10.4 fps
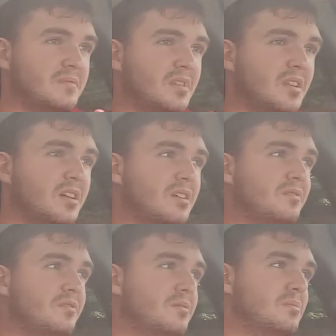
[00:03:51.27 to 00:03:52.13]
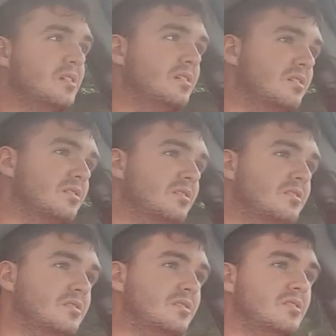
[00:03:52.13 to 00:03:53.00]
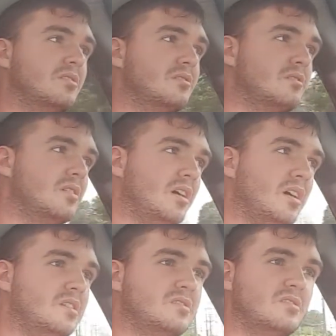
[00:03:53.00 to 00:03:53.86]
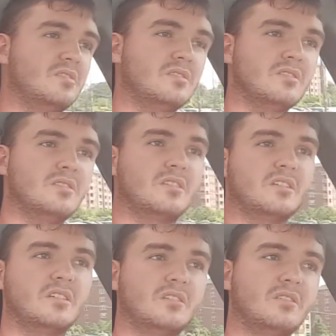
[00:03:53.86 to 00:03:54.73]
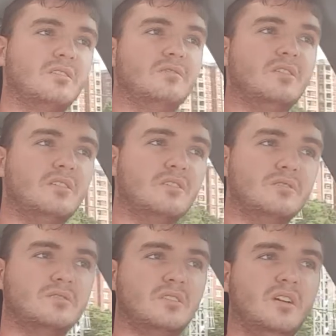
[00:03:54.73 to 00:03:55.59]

Then from there, I started looking at other videos.